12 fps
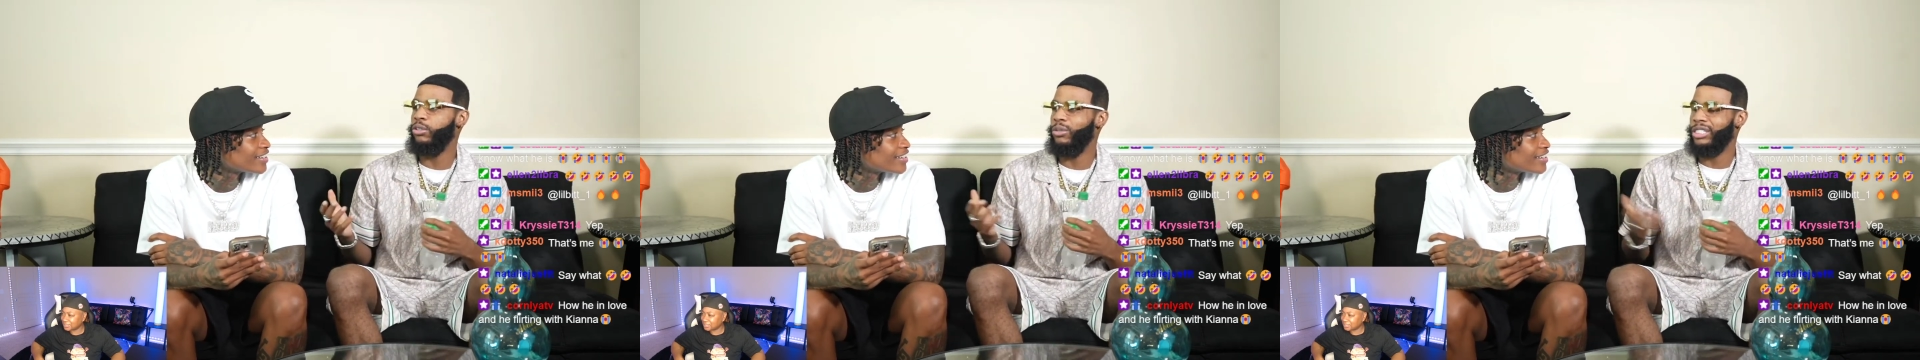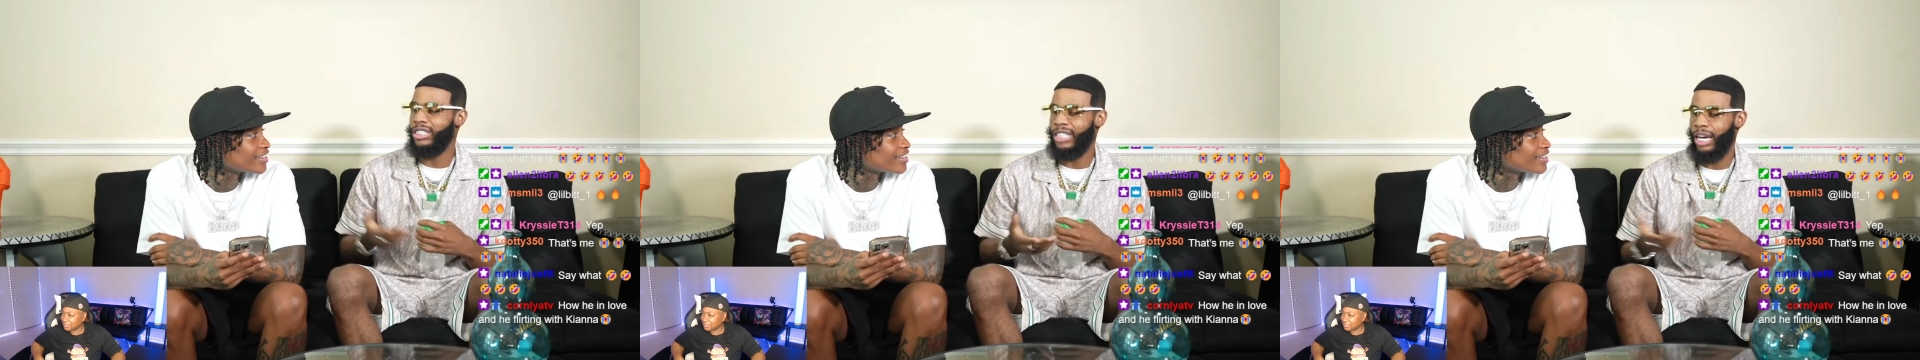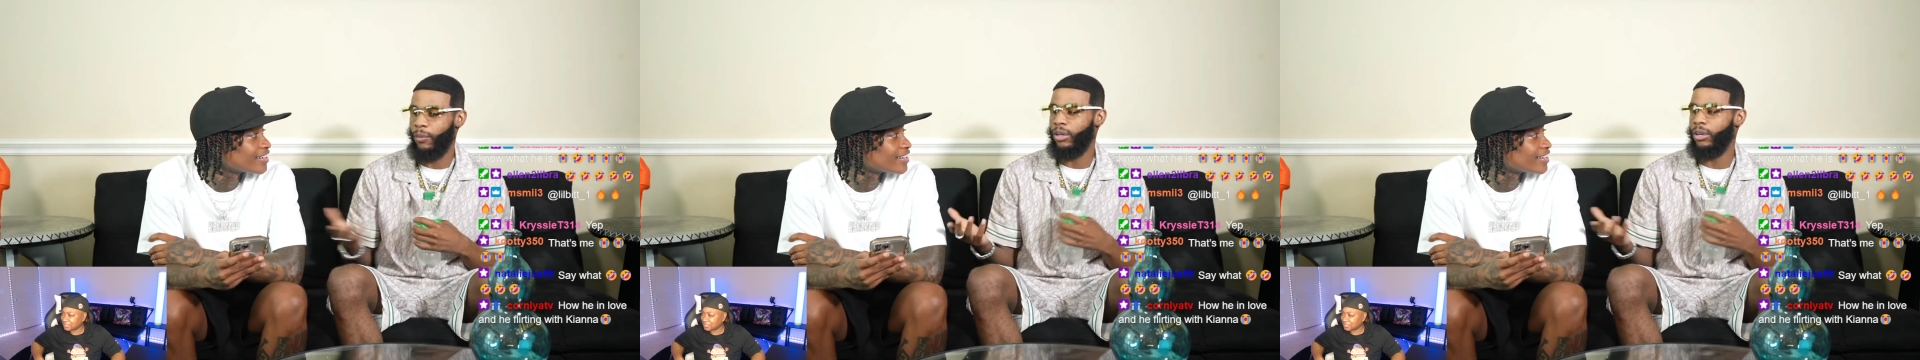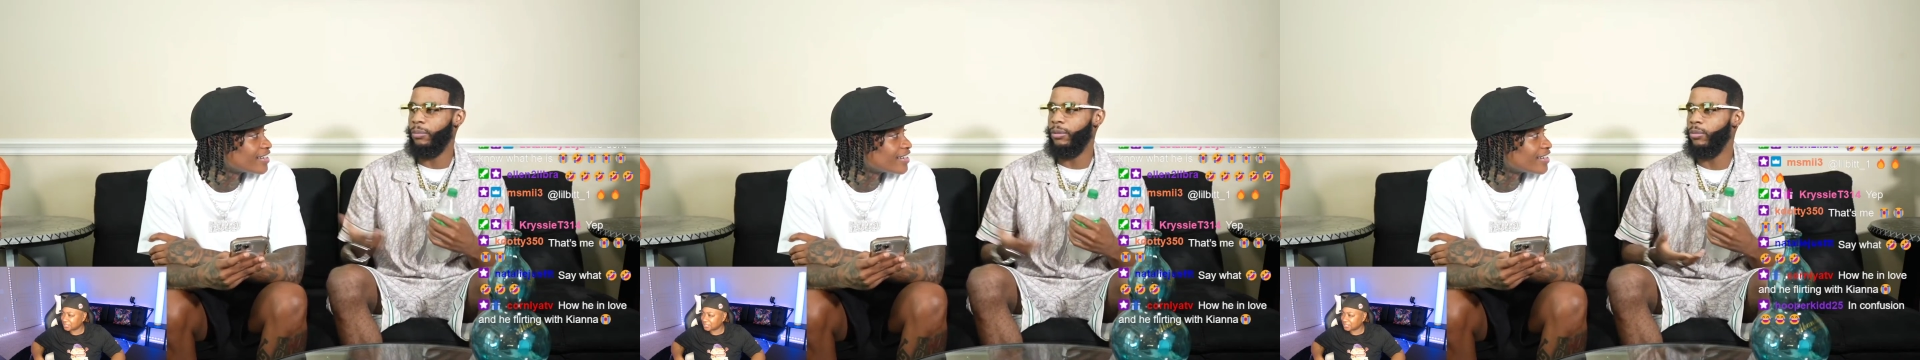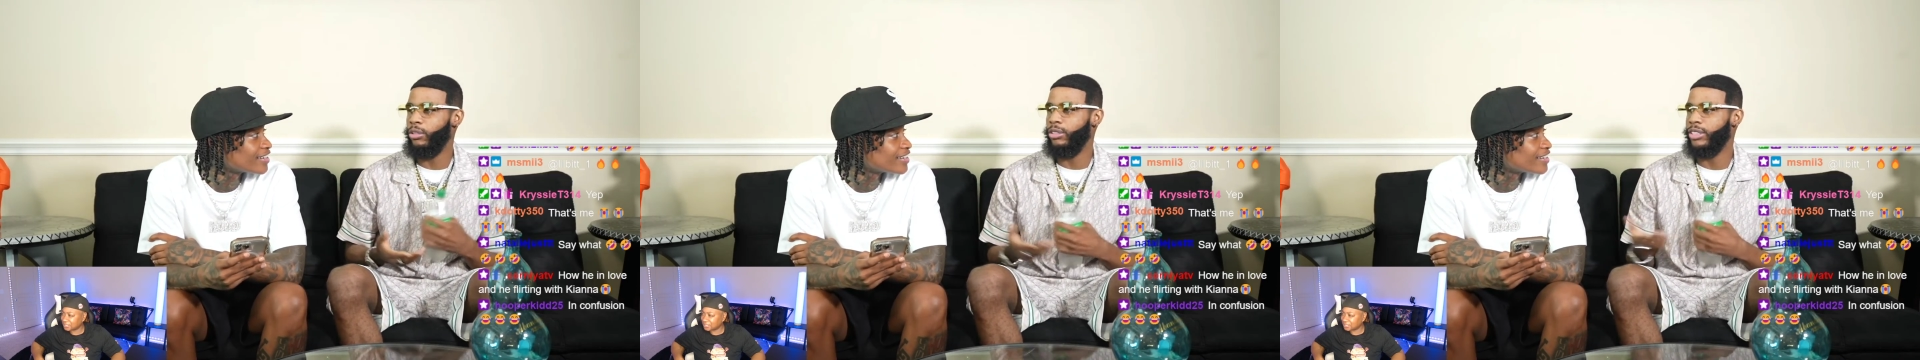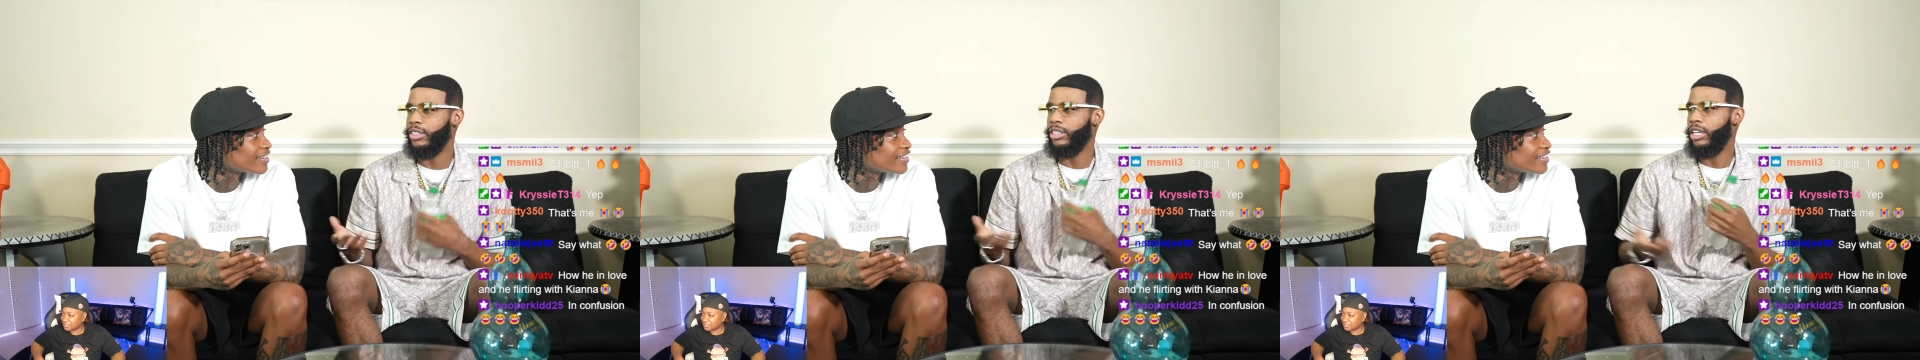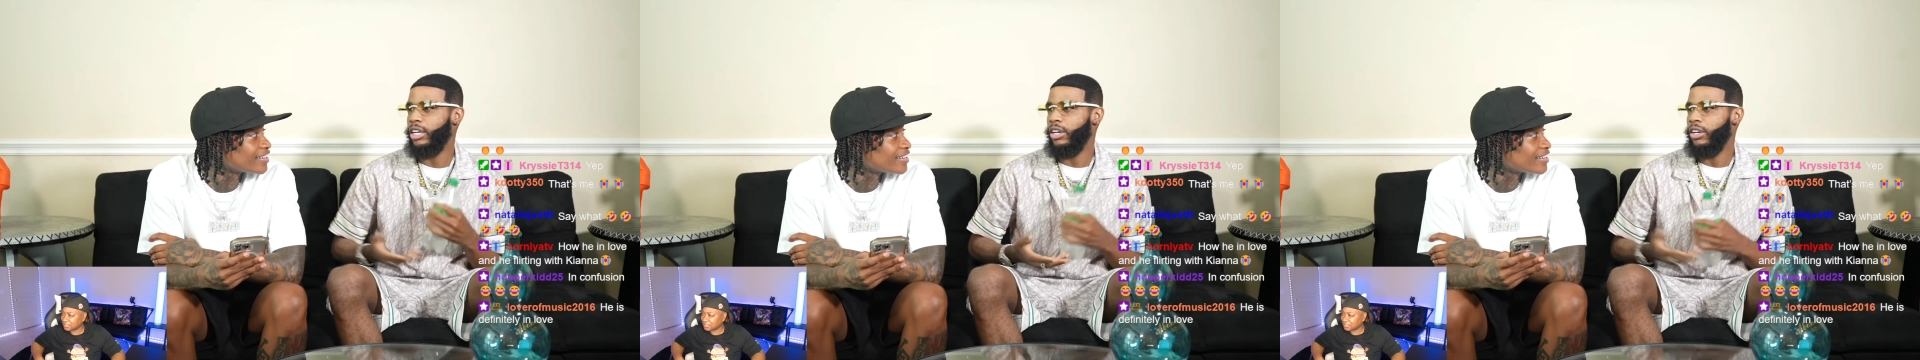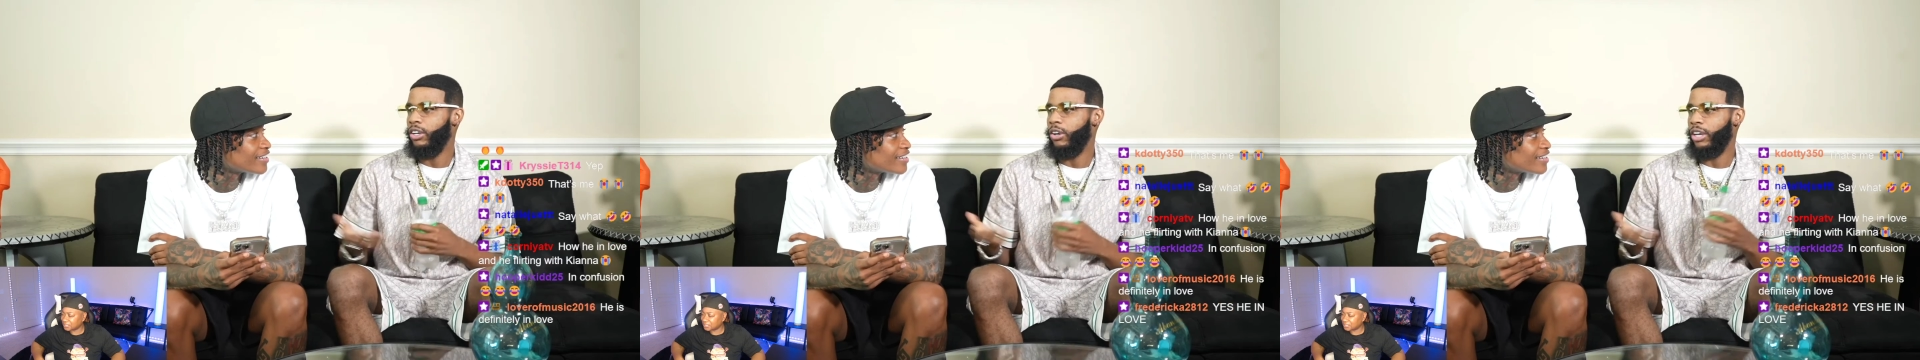Speaker 1: cool. We just like one of the people you just, you
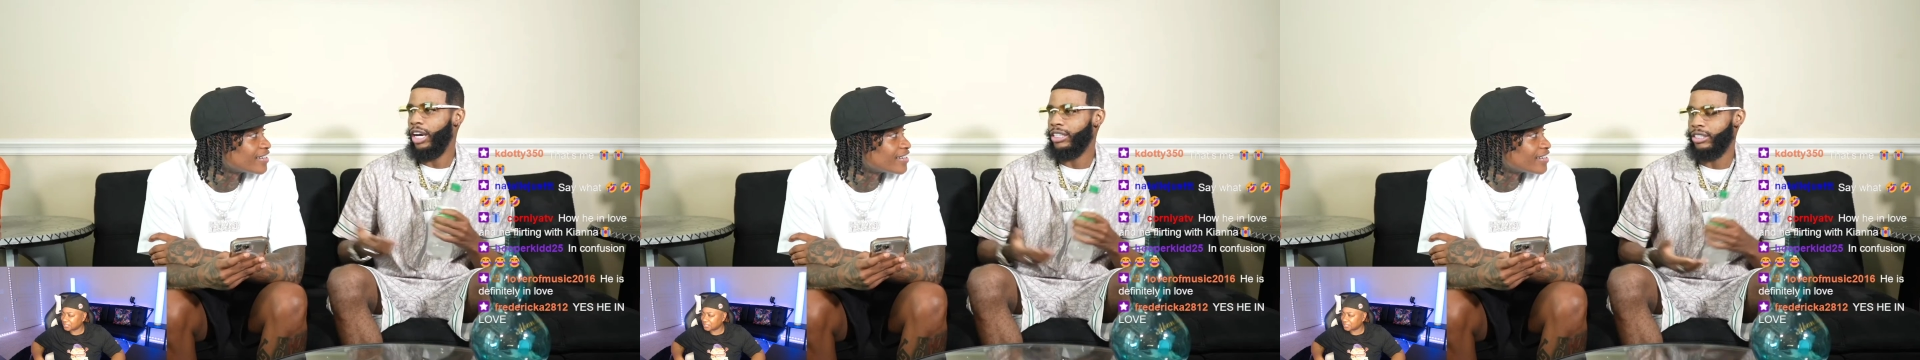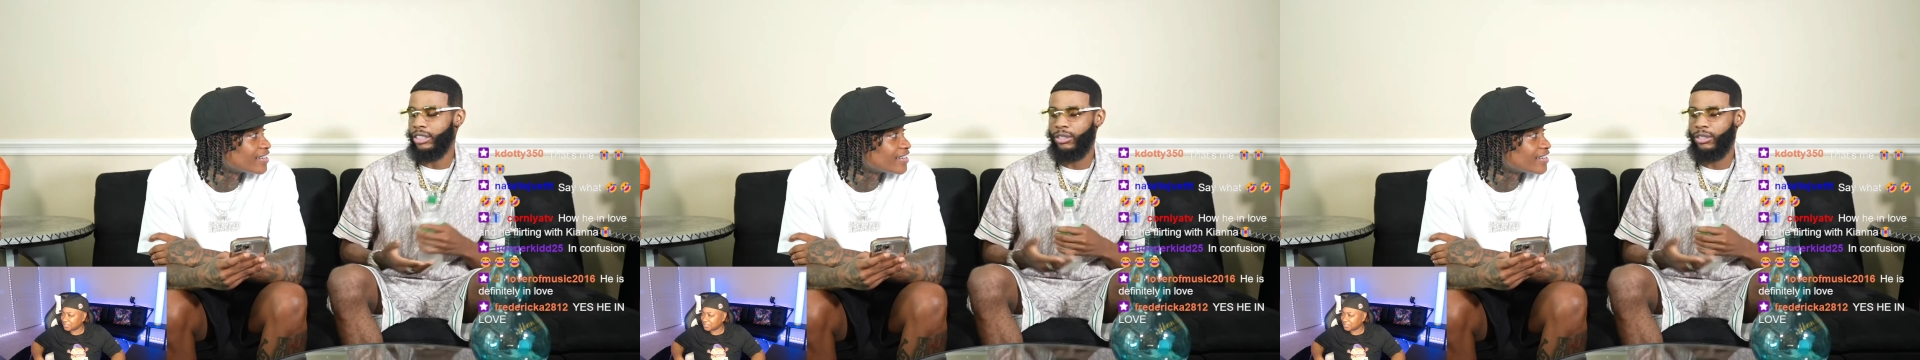know, y'all just